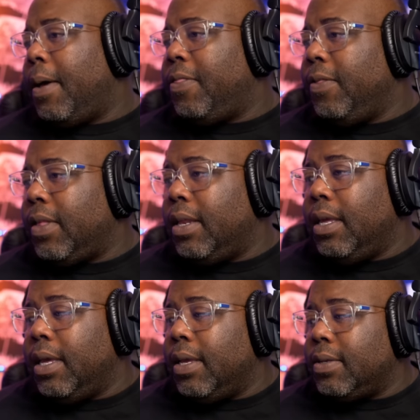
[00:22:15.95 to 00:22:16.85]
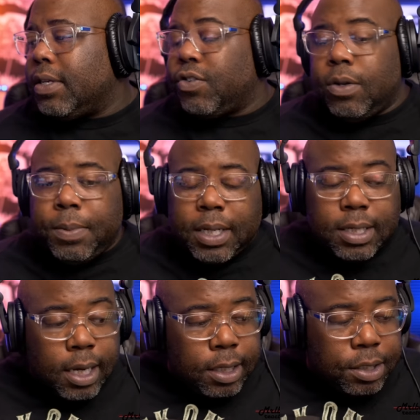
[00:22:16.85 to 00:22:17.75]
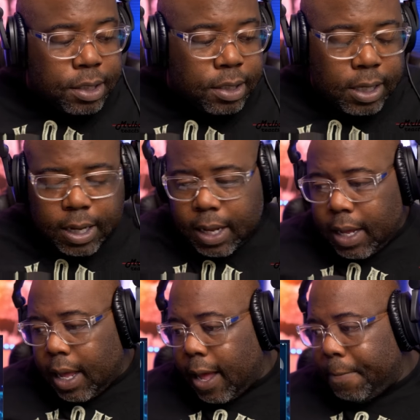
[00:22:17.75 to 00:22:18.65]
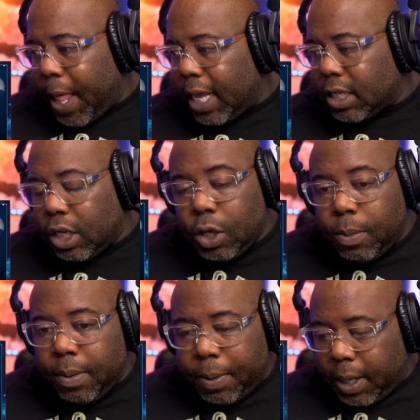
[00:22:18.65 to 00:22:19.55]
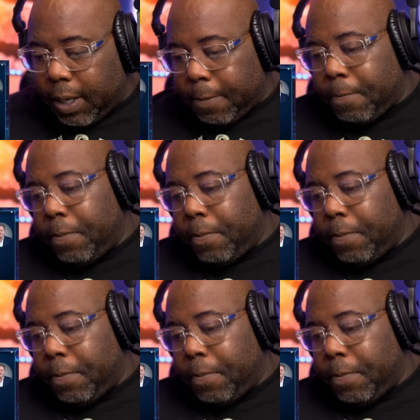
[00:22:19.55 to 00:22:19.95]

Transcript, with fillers: I think that he is extremely intelligent um, as a human being.